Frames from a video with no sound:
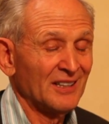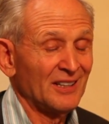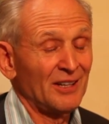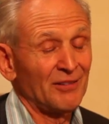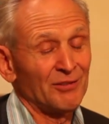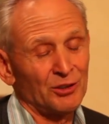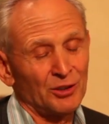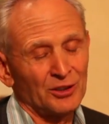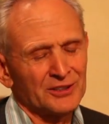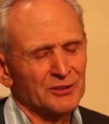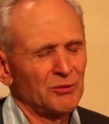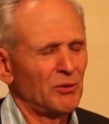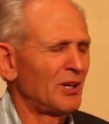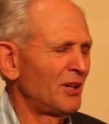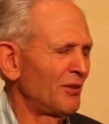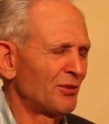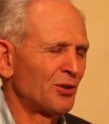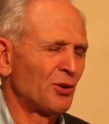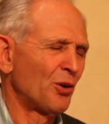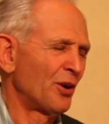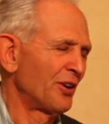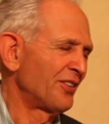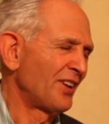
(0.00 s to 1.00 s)
Of course, well, of
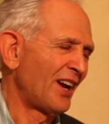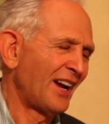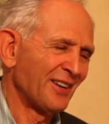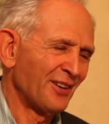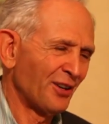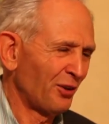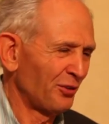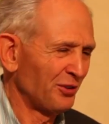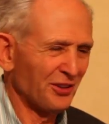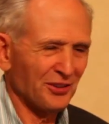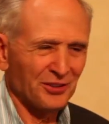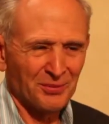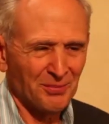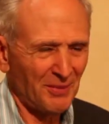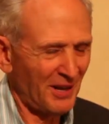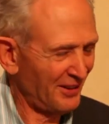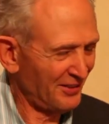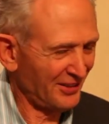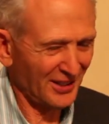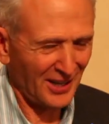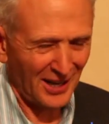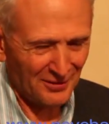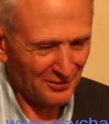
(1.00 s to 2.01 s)
course, I know this
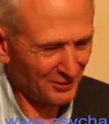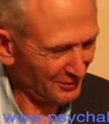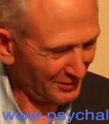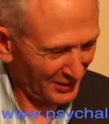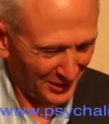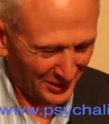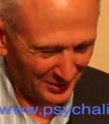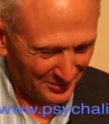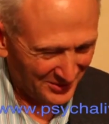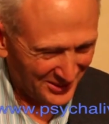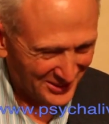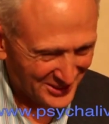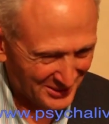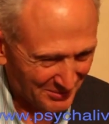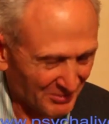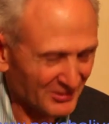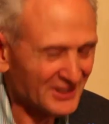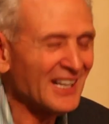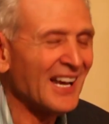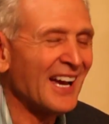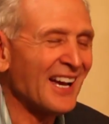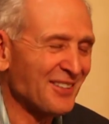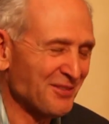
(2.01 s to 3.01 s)
method. I developed this.
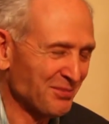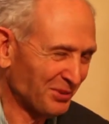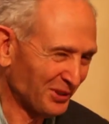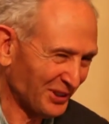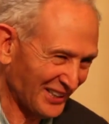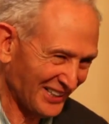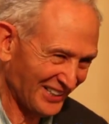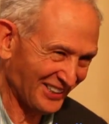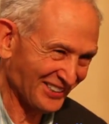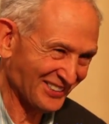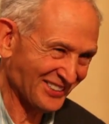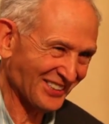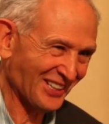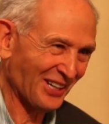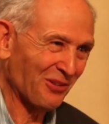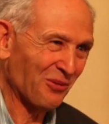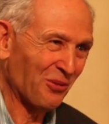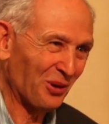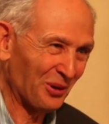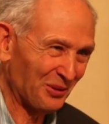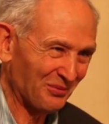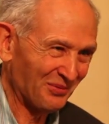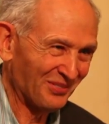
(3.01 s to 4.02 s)
Yes, please, I
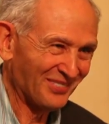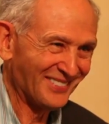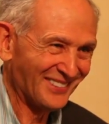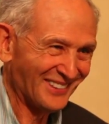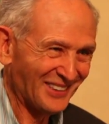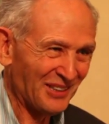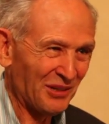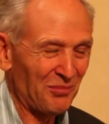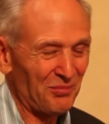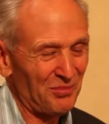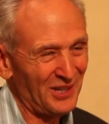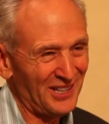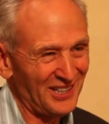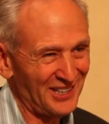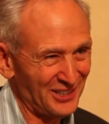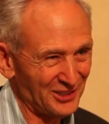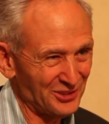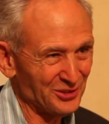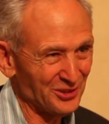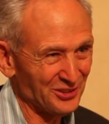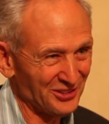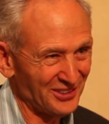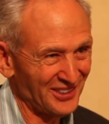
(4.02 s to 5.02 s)
would be
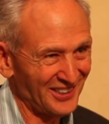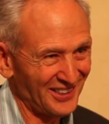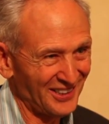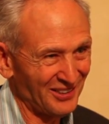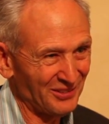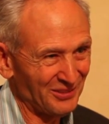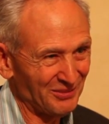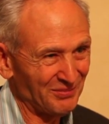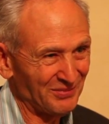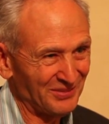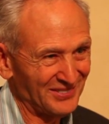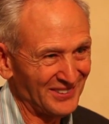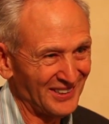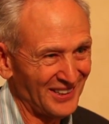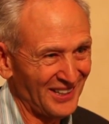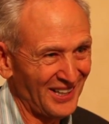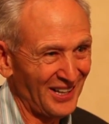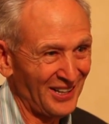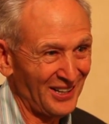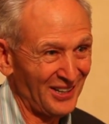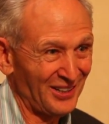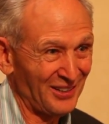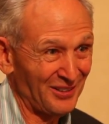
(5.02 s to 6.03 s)
interested in
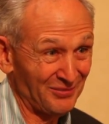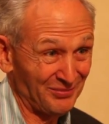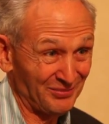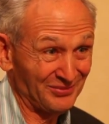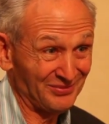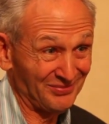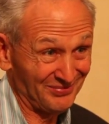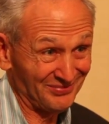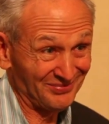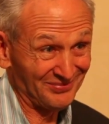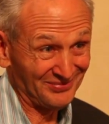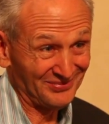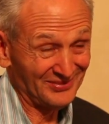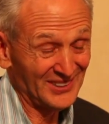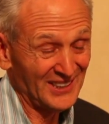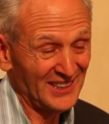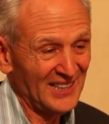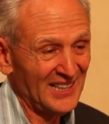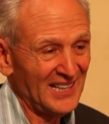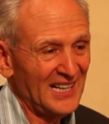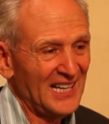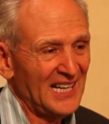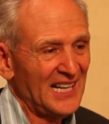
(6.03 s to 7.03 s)
Uh,
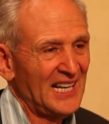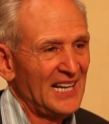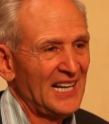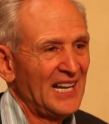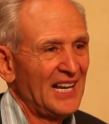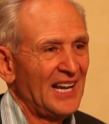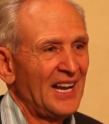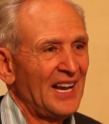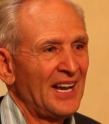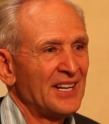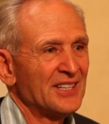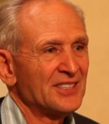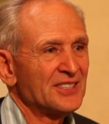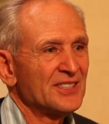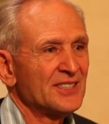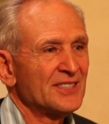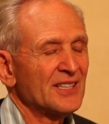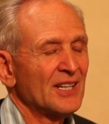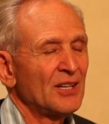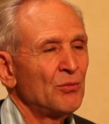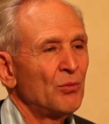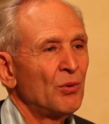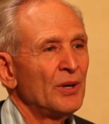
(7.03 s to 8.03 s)
and she
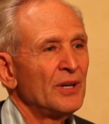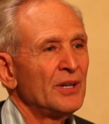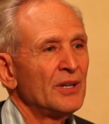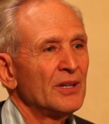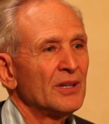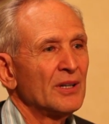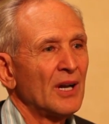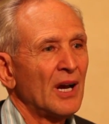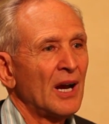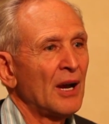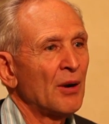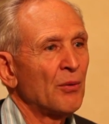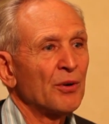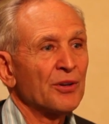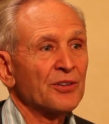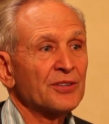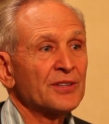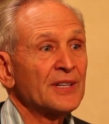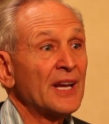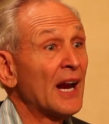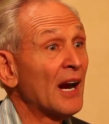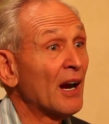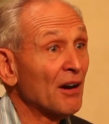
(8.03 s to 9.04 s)
said, when I was
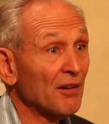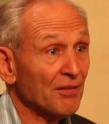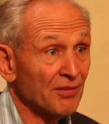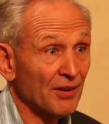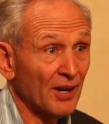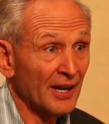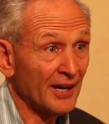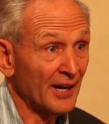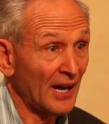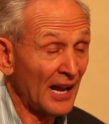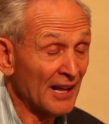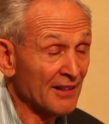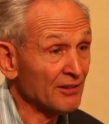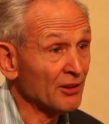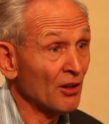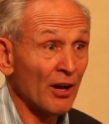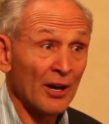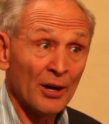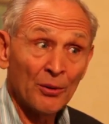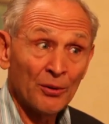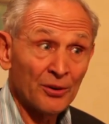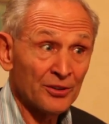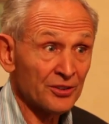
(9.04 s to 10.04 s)
terrified, I
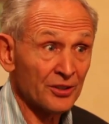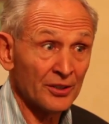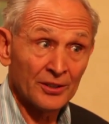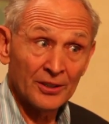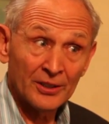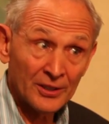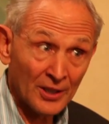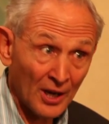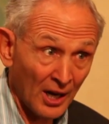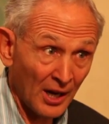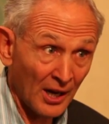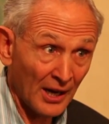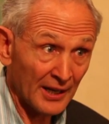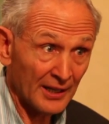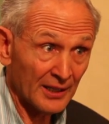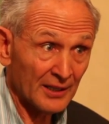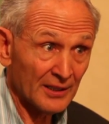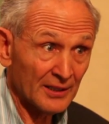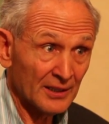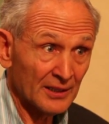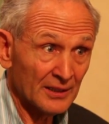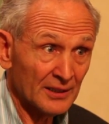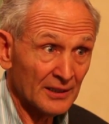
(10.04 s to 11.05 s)
thought I was going to die.
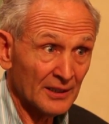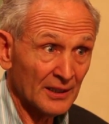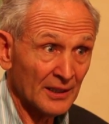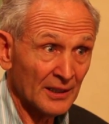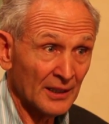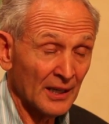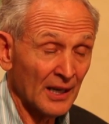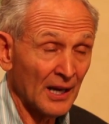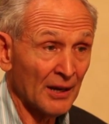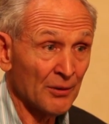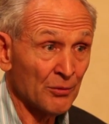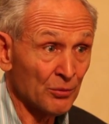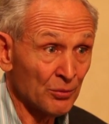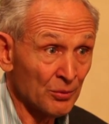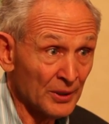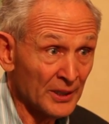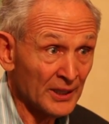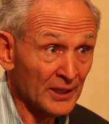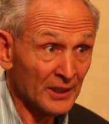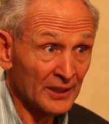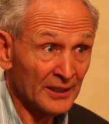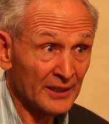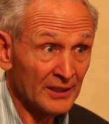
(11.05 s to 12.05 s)
I
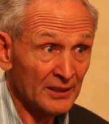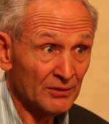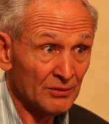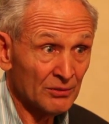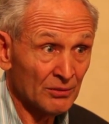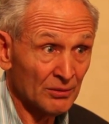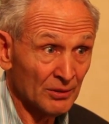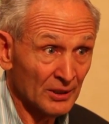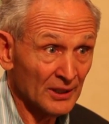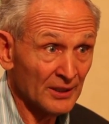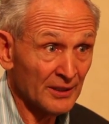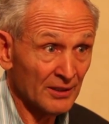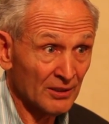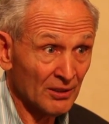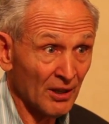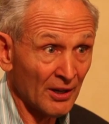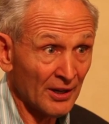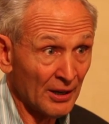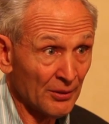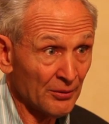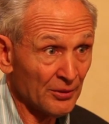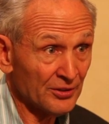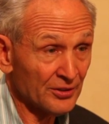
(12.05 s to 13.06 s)
really, really
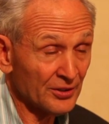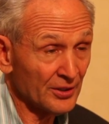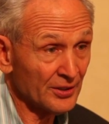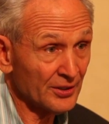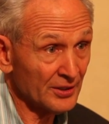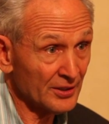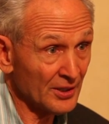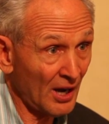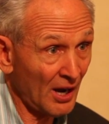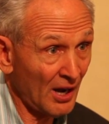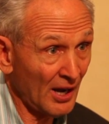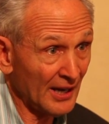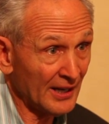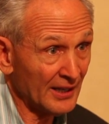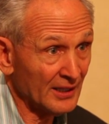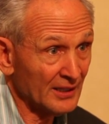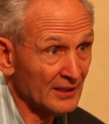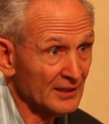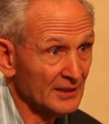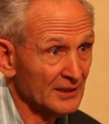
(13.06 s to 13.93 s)
thought I was going to die.